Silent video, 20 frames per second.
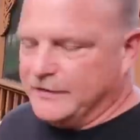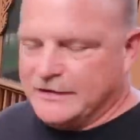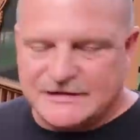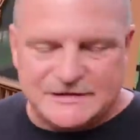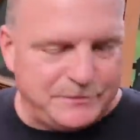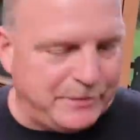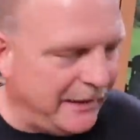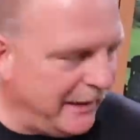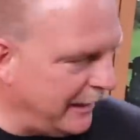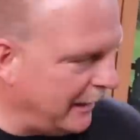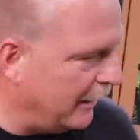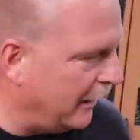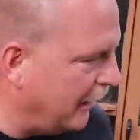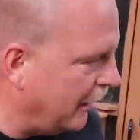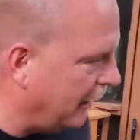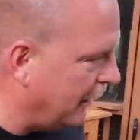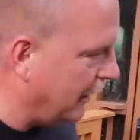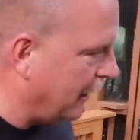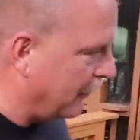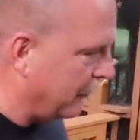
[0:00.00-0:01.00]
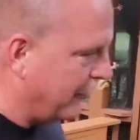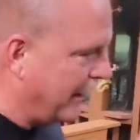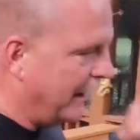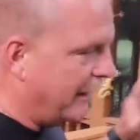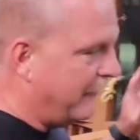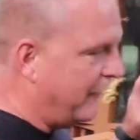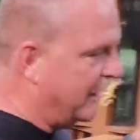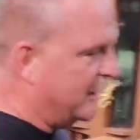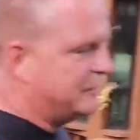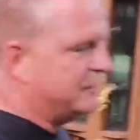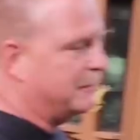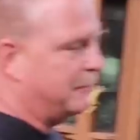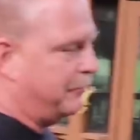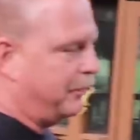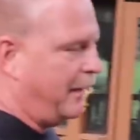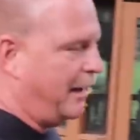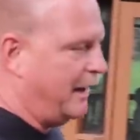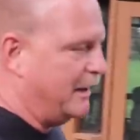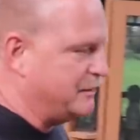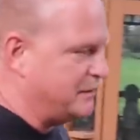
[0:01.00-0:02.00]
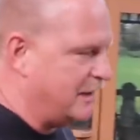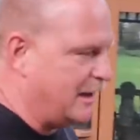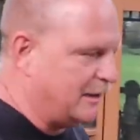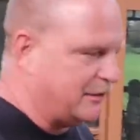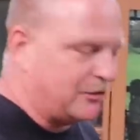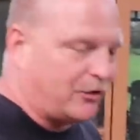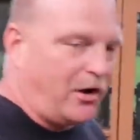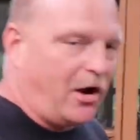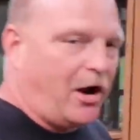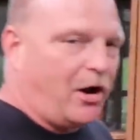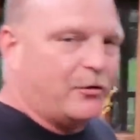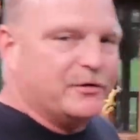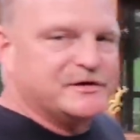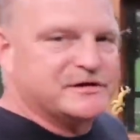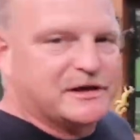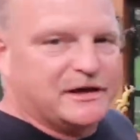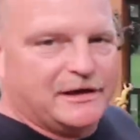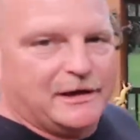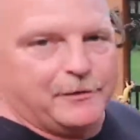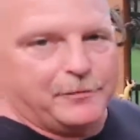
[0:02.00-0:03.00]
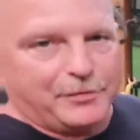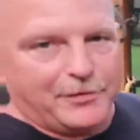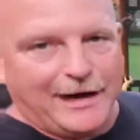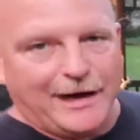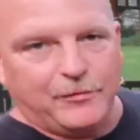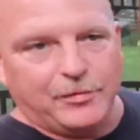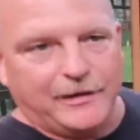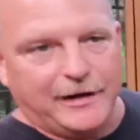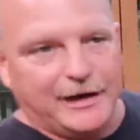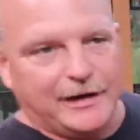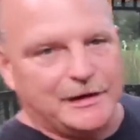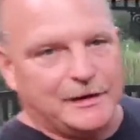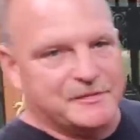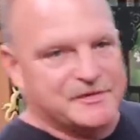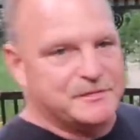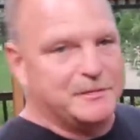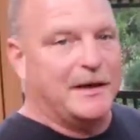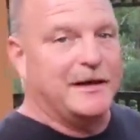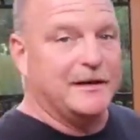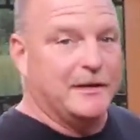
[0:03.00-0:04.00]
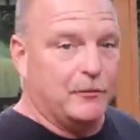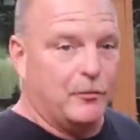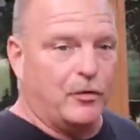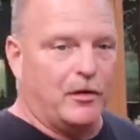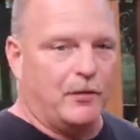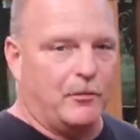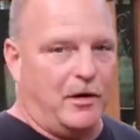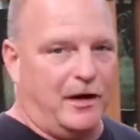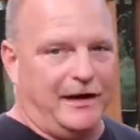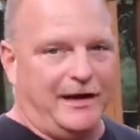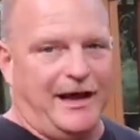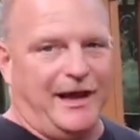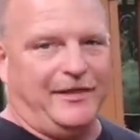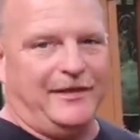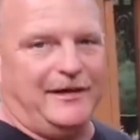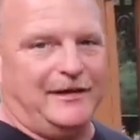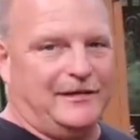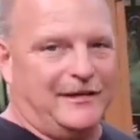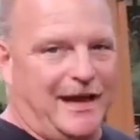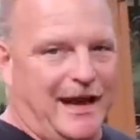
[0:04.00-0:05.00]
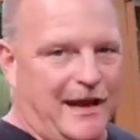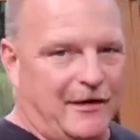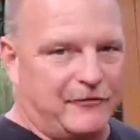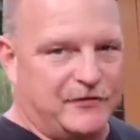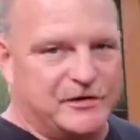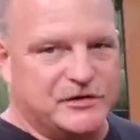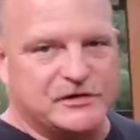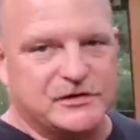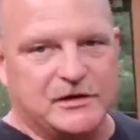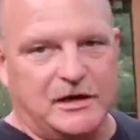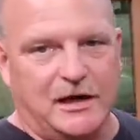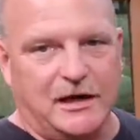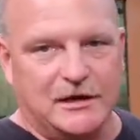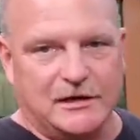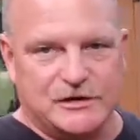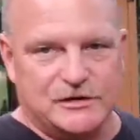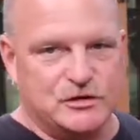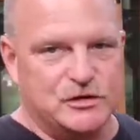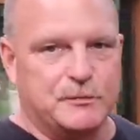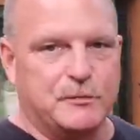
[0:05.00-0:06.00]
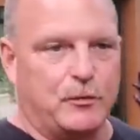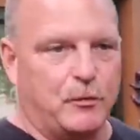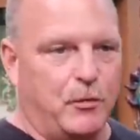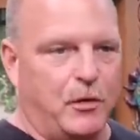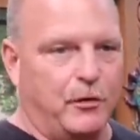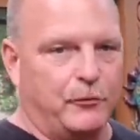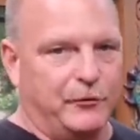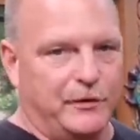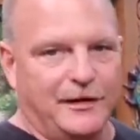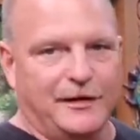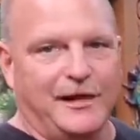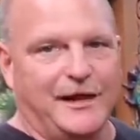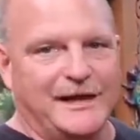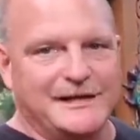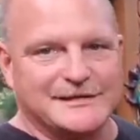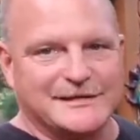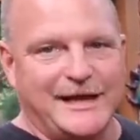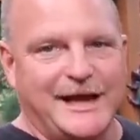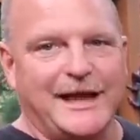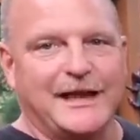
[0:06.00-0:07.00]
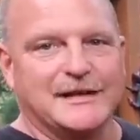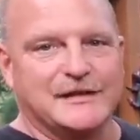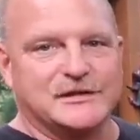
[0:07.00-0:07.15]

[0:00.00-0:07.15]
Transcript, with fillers: This being a renovation project, you're always going to probably end up spending more money. I think the average consumer won't realize that